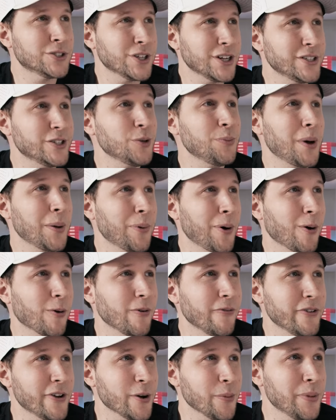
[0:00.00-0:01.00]
Should I do my Paul
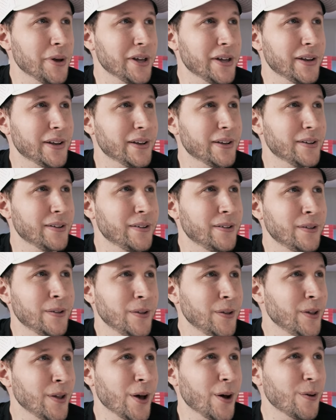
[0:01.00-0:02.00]
Revere bit?
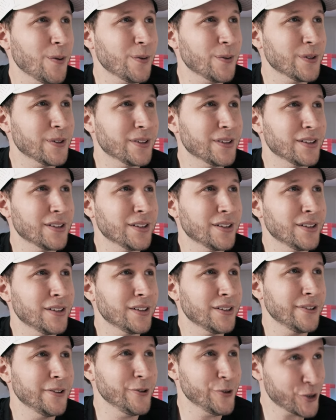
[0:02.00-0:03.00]
No?
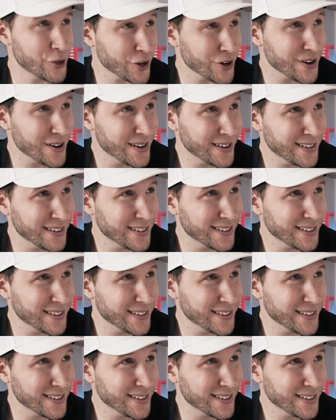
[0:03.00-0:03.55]
You sure?